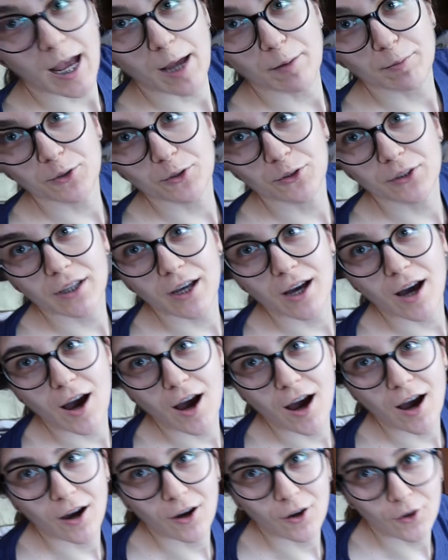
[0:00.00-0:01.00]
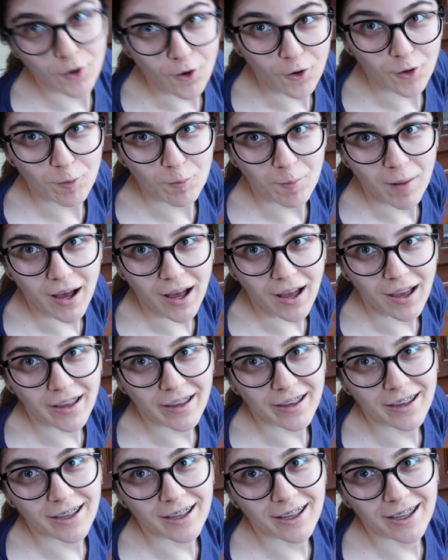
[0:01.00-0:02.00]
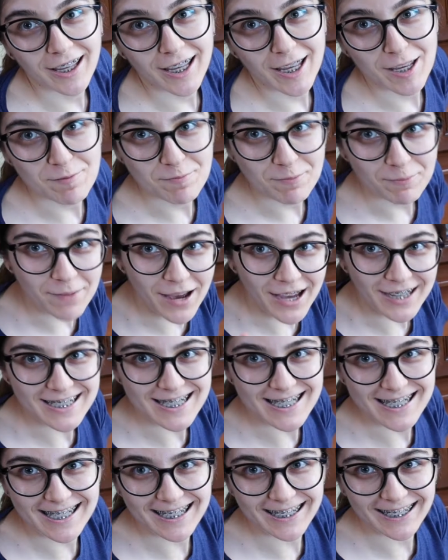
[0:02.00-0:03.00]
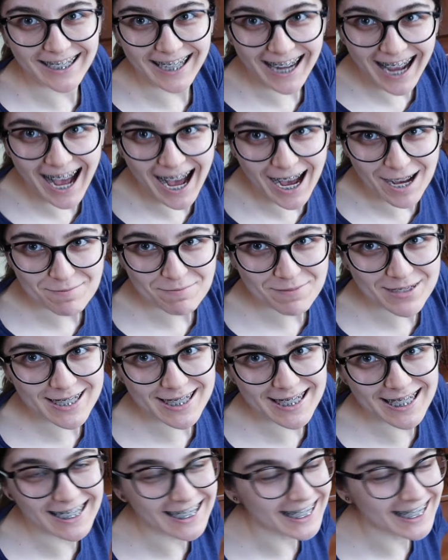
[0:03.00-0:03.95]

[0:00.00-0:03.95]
I'm gonna rock my imaginary abs